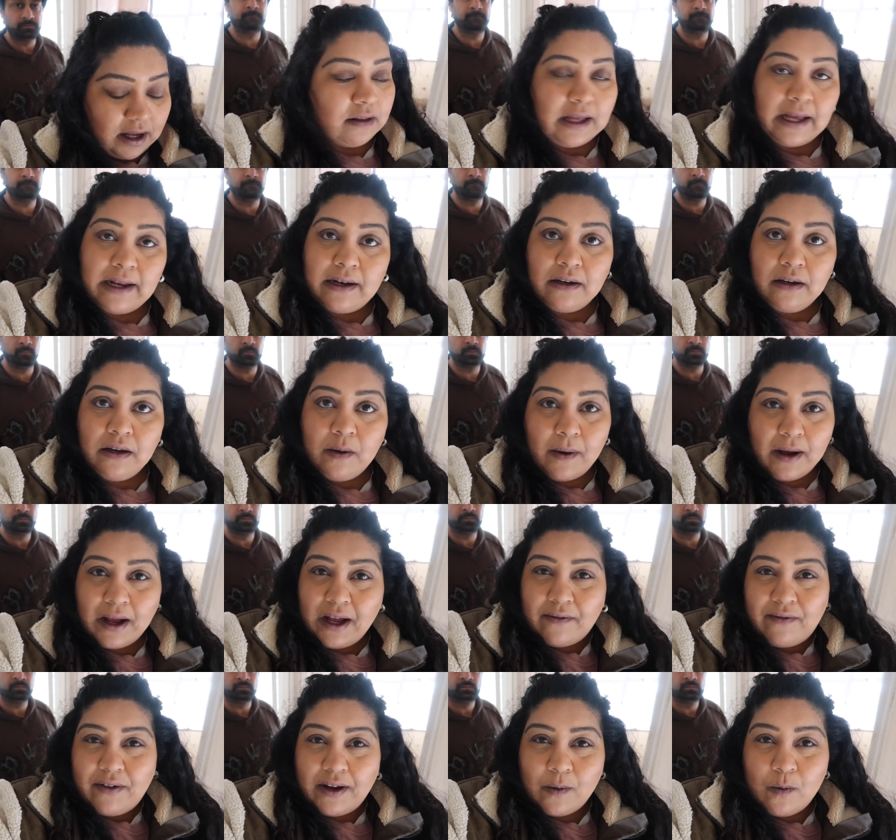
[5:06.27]
then you won't
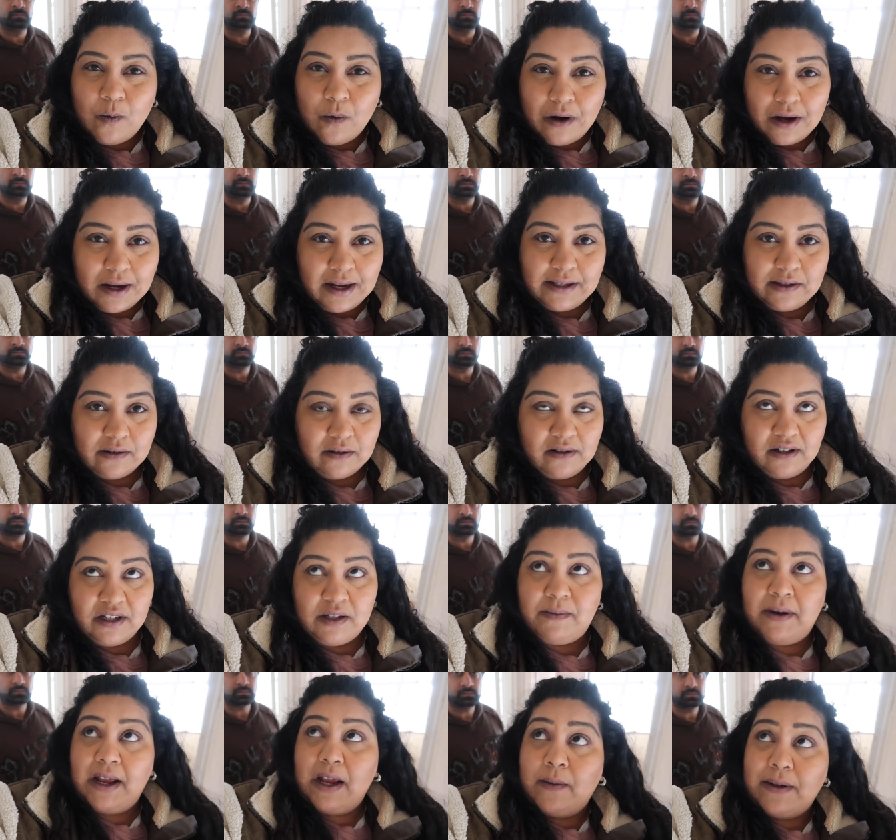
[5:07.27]
have like wires on
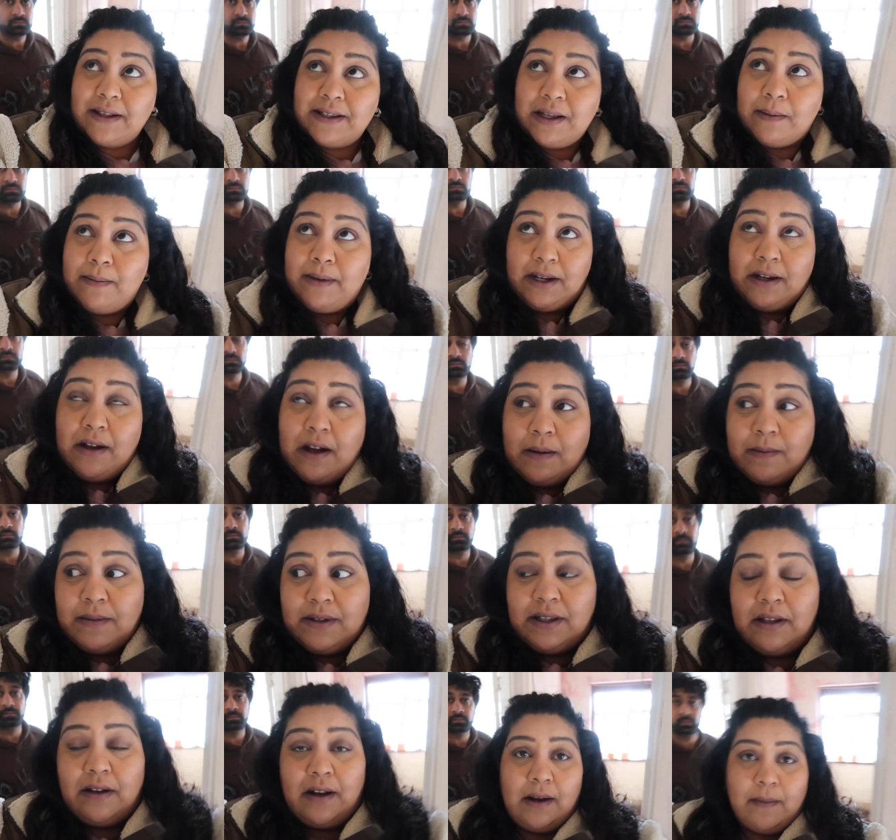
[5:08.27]
display when somebody
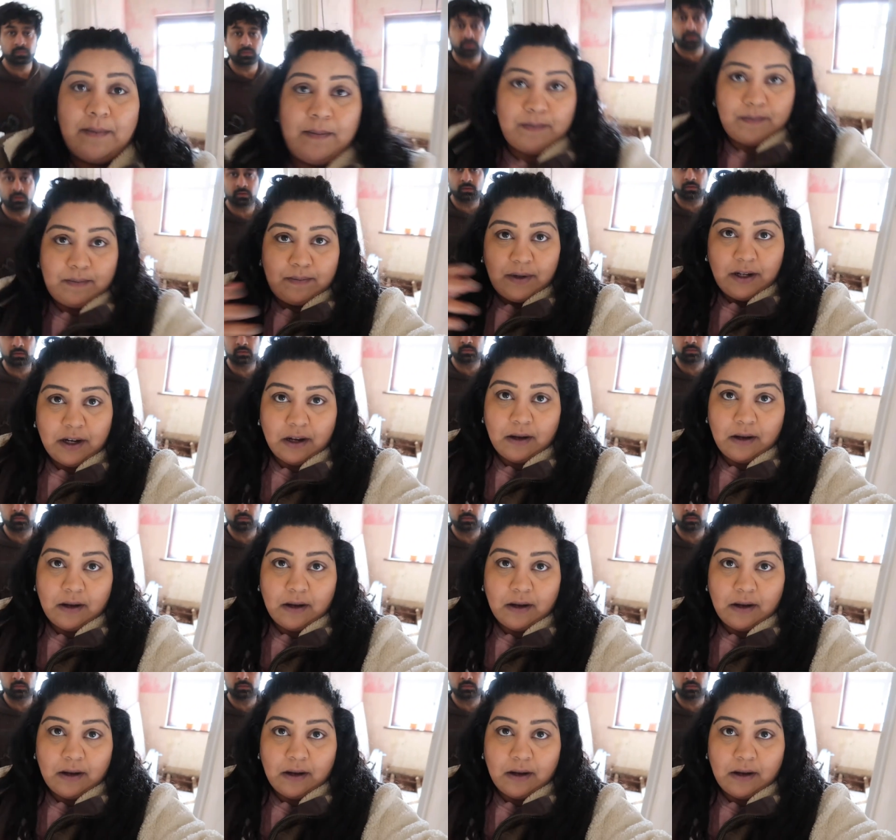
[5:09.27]
comes to like you